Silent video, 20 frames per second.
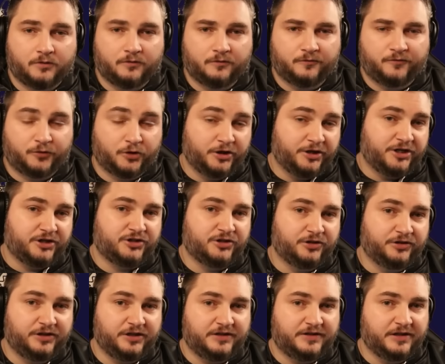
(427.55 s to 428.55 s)
For additional
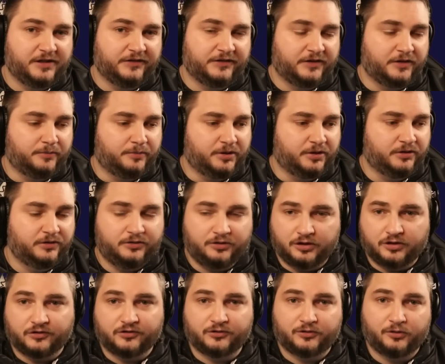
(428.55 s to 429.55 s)
details on the build, you
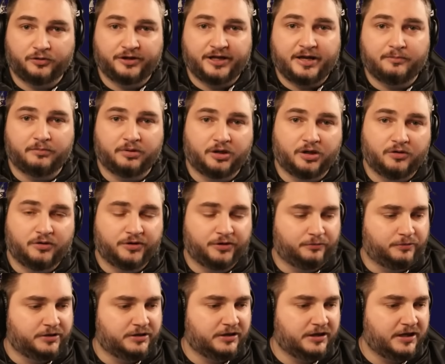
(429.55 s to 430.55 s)
can scroll down below on the
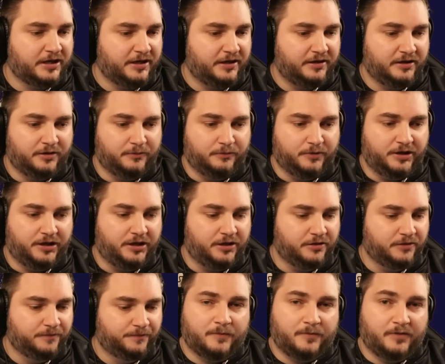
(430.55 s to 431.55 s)
written guide and read here.